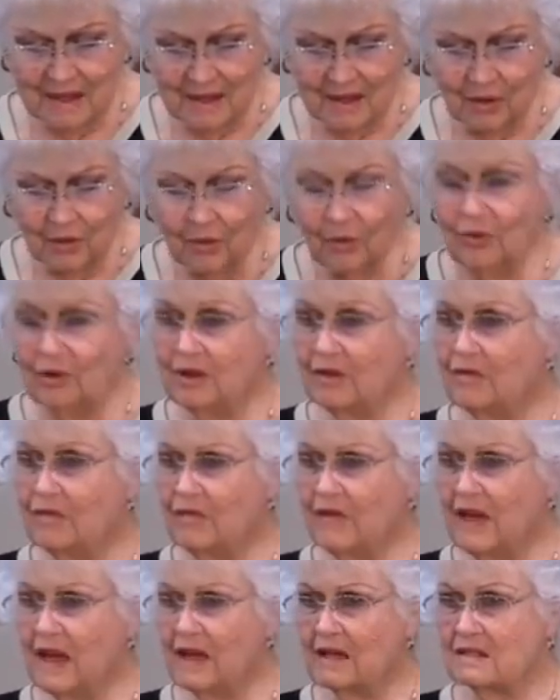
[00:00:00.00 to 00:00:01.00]
holding
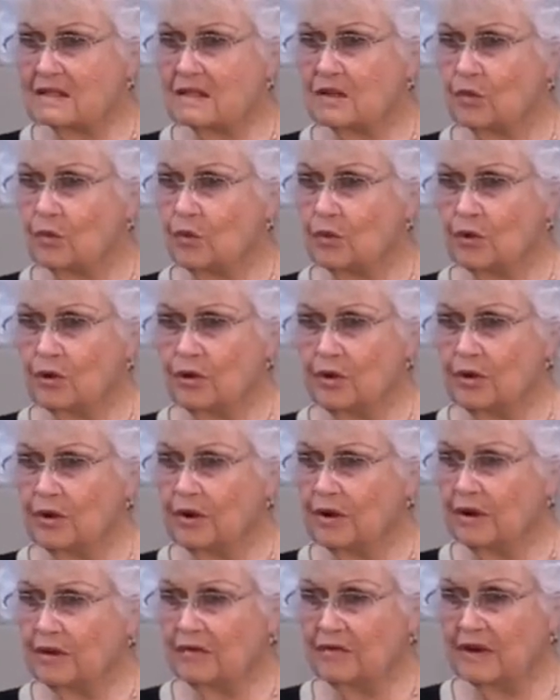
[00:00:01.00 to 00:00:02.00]
fast the
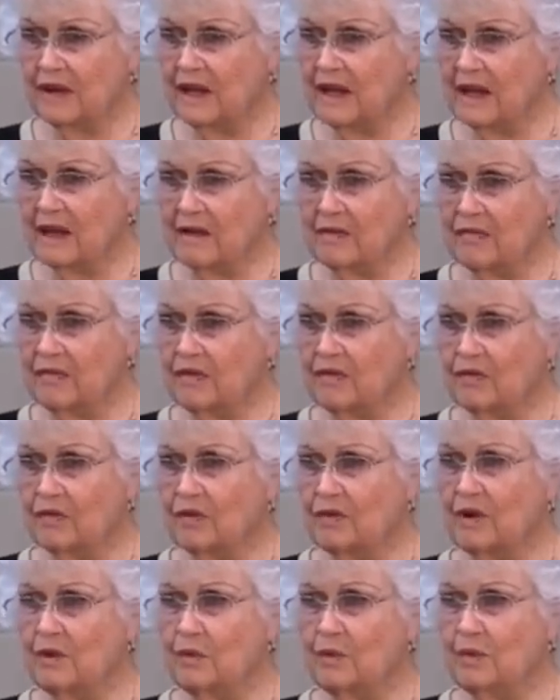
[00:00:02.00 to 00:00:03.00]
word of life. If
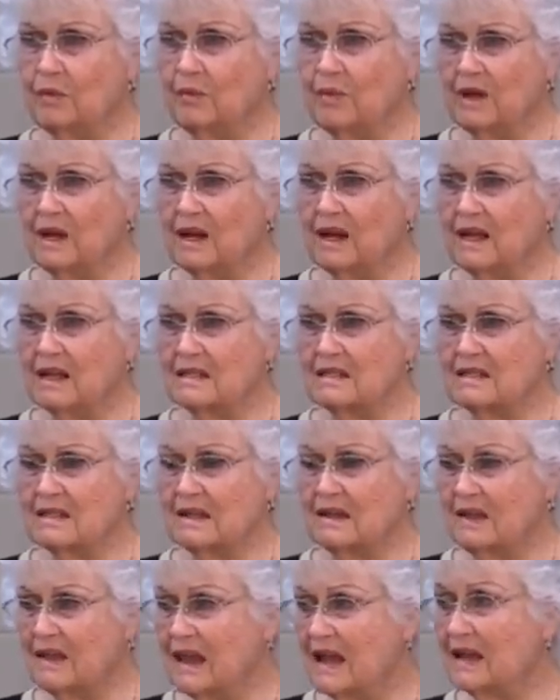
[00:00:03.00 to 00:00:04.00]
only we realize
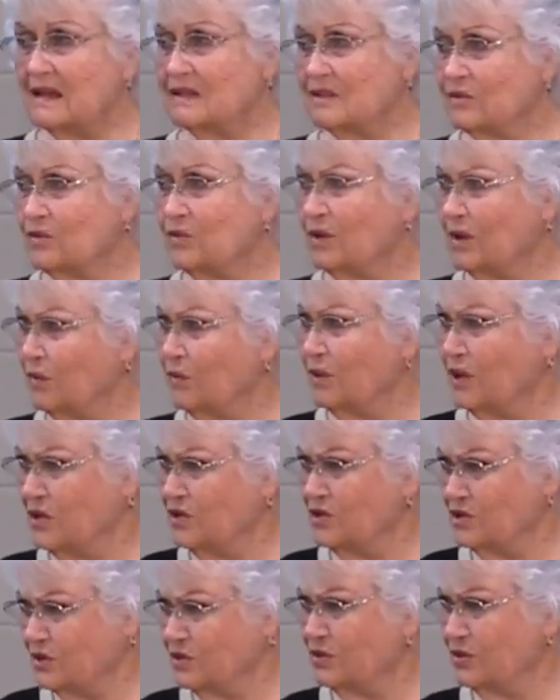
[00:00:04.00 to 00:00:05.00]
that that's what we
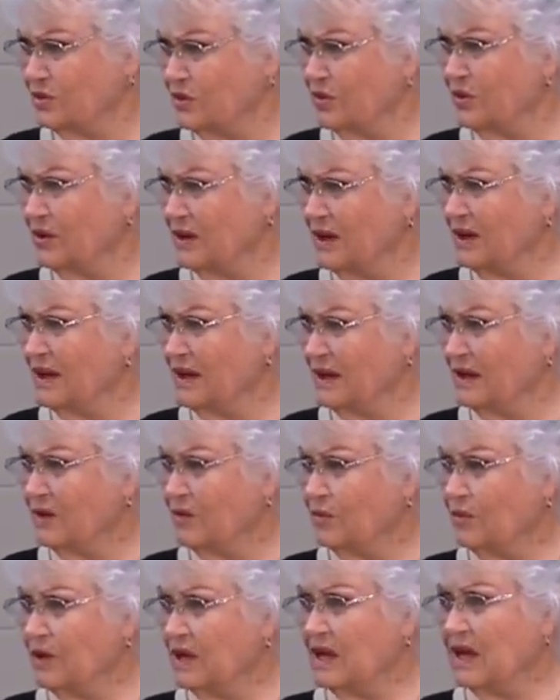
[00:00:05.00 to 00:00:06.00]
do.
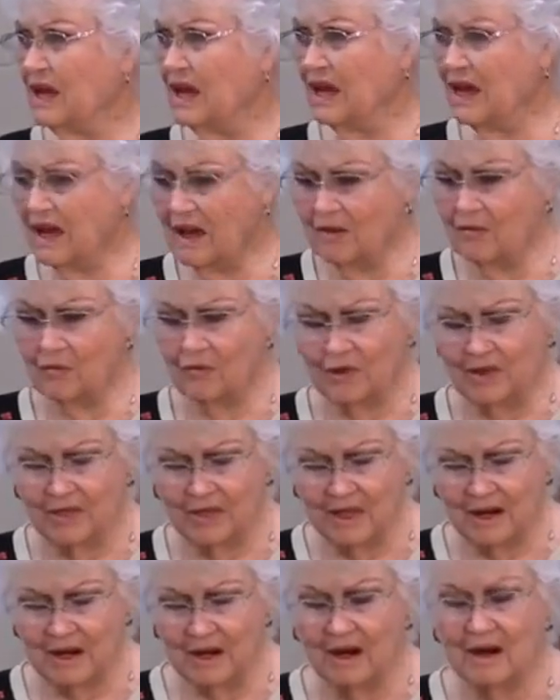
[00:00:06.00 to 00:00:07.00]
We have
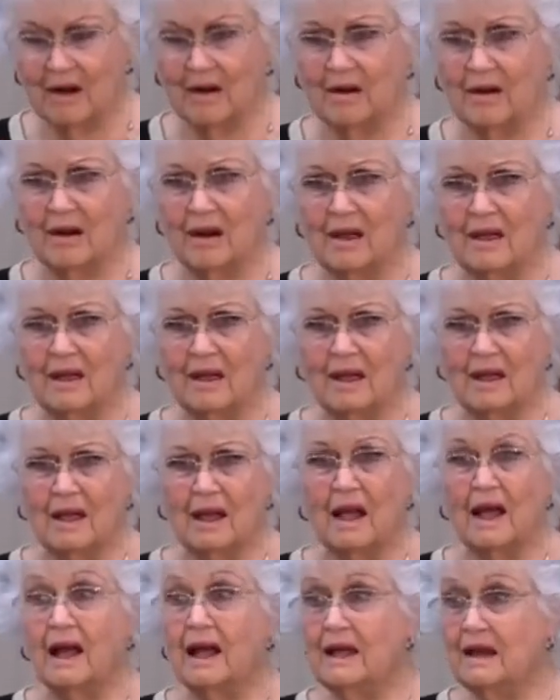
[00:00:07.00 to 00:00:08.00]
within our
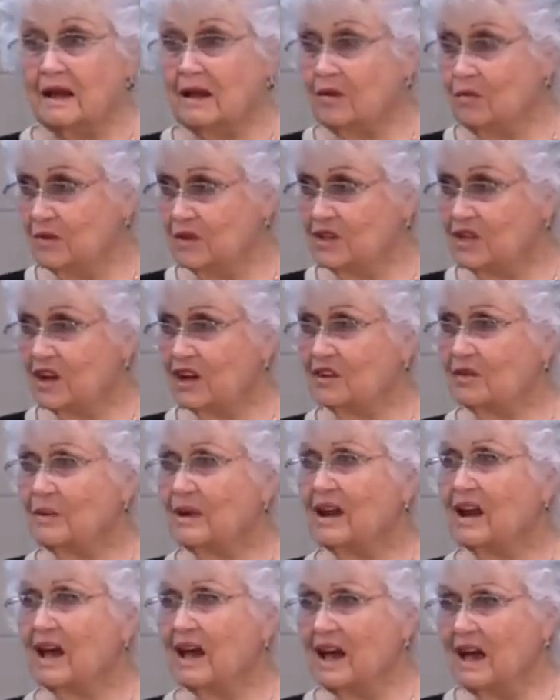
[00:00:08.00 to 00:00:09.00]
hiding, we talked
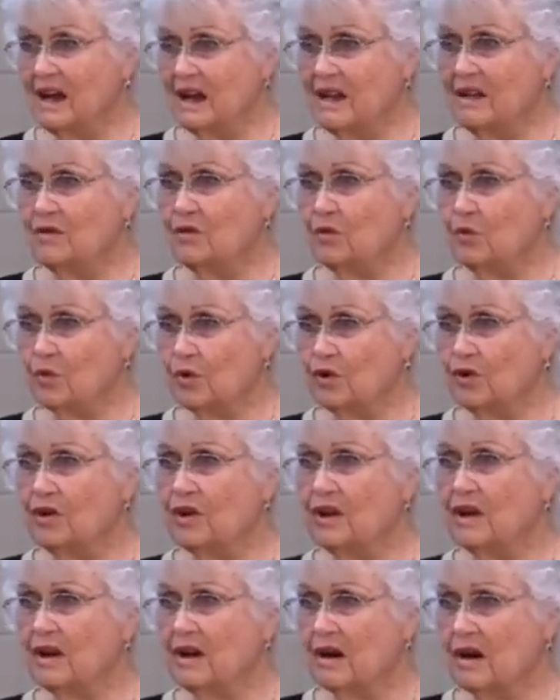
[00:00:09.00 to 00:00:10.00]
about hiding the
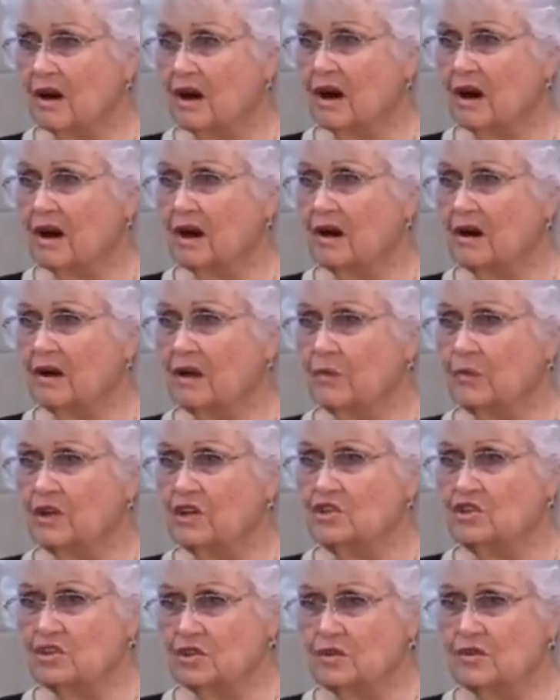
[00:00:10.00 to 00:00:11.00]
word in our heart, and
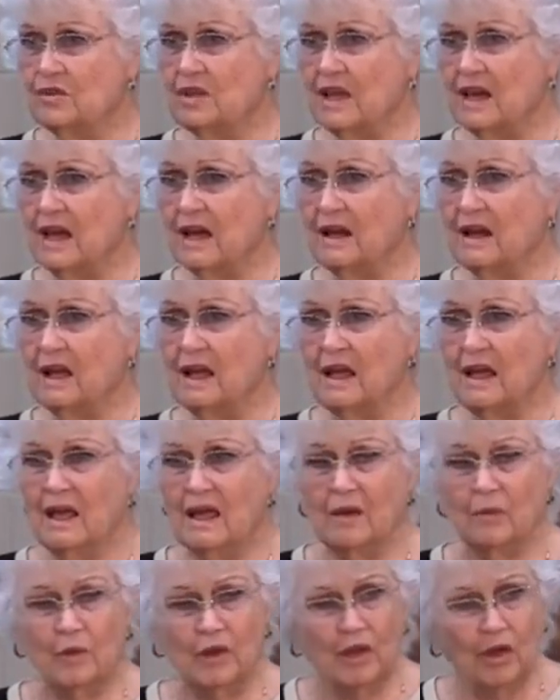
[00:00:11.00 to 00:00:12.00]
we do that.
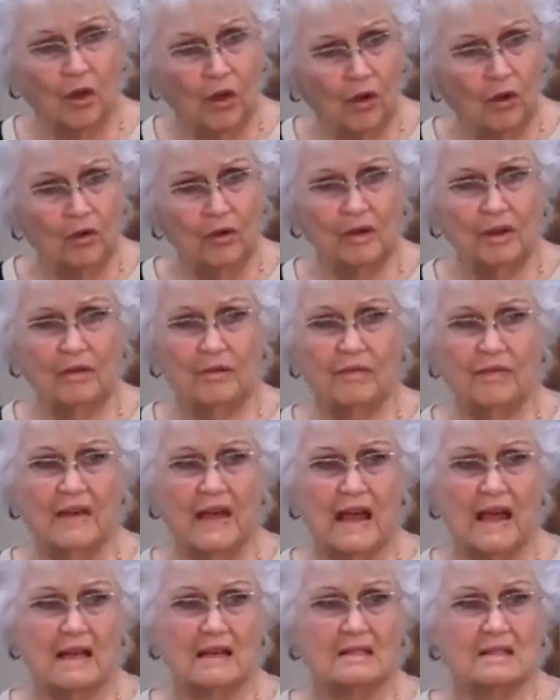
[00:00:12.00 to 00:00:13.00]
And we hold it
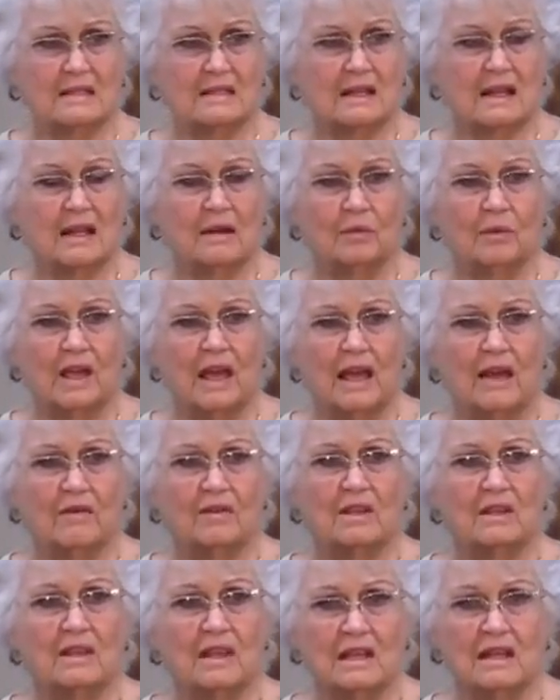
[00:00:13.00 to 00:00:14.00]
fast, and we have
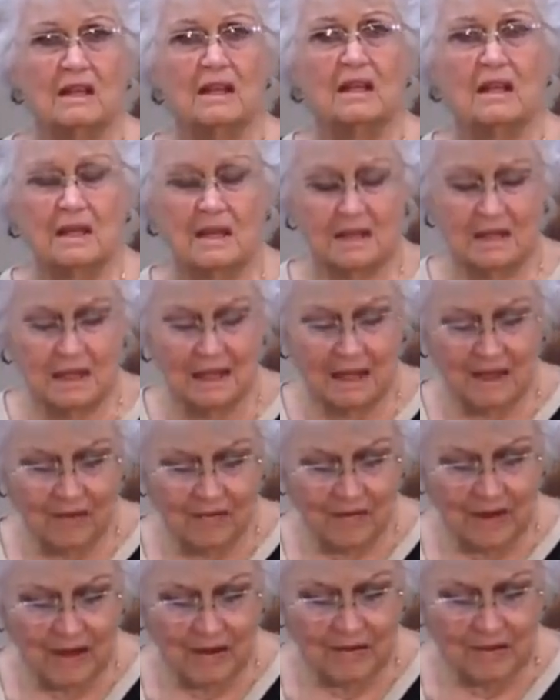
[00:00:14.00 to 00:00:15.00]
it then to
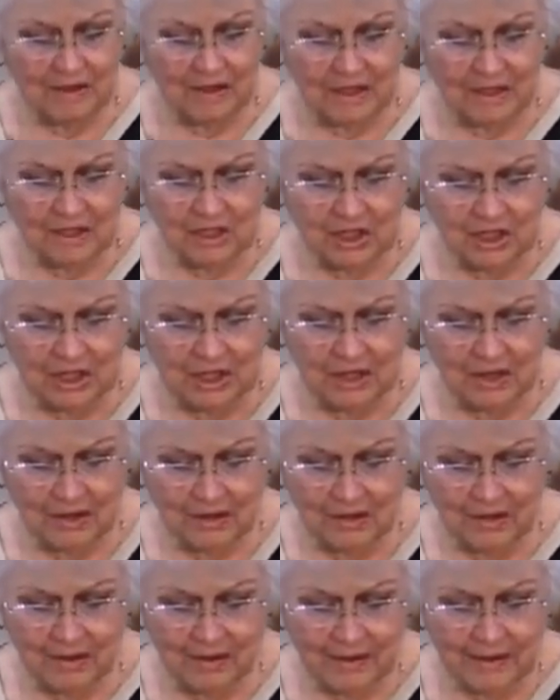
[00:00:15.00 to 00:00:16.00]
give out and to
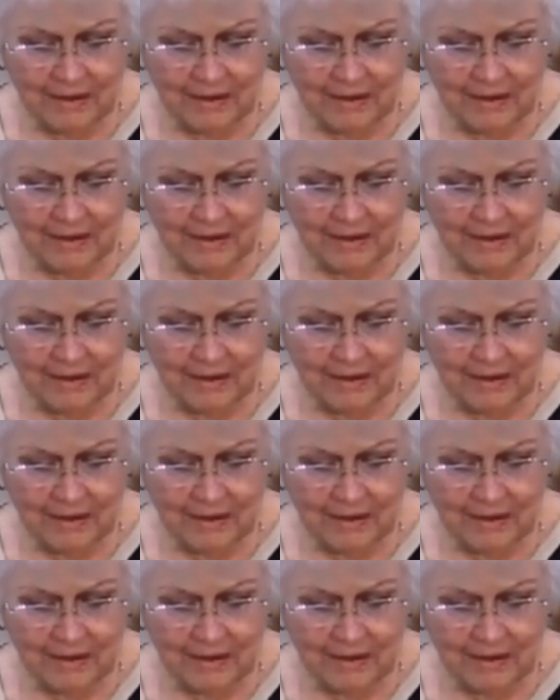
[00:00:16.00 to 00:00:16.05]
share.